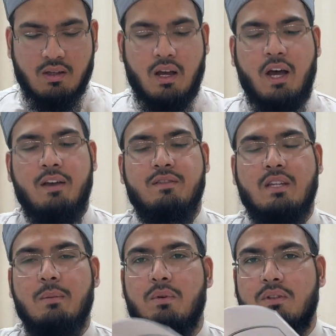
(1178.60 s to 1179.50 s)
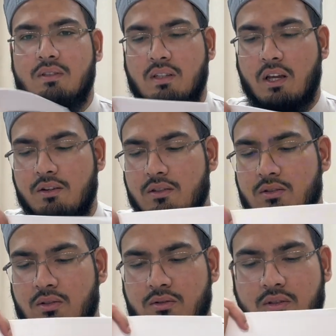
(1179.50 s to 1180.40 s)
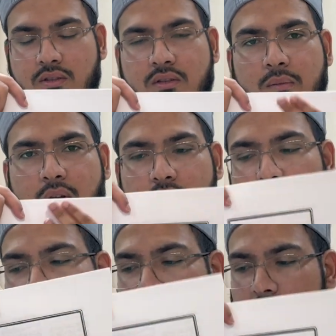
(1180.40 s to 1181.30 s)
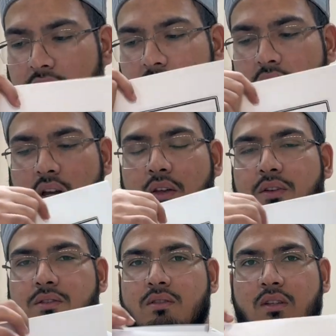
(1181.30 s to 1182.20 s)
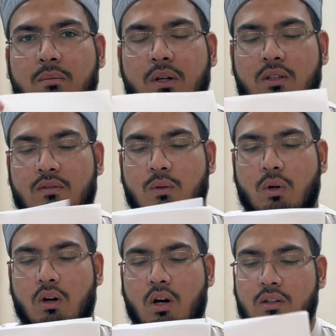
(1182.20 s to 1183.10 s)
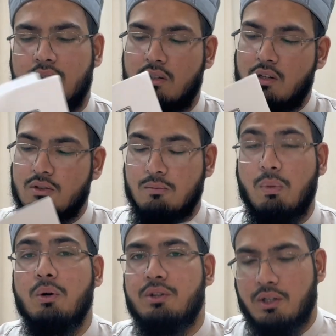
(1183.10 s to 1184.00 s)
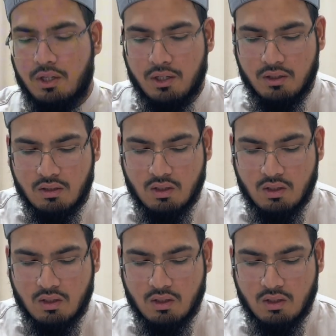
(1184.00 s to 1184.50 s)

I have stapled it together, so this is the manzuma, and this is the matan of the Waraqāt. So both are here.